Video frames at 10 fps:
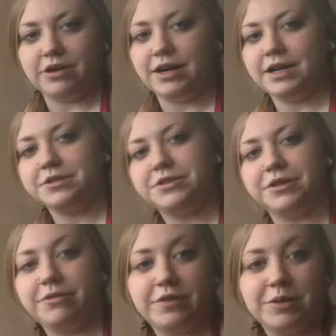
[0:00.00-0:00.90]
on to
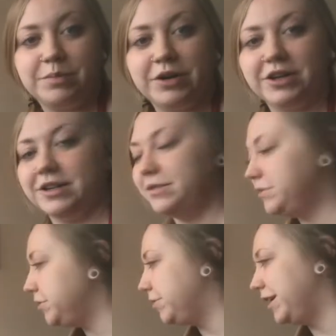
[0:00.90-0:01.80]
the fun part
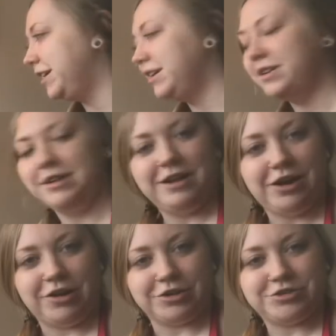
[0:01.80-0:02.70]
of doing
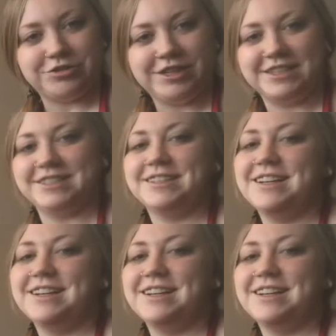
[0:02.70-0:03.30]
our trees.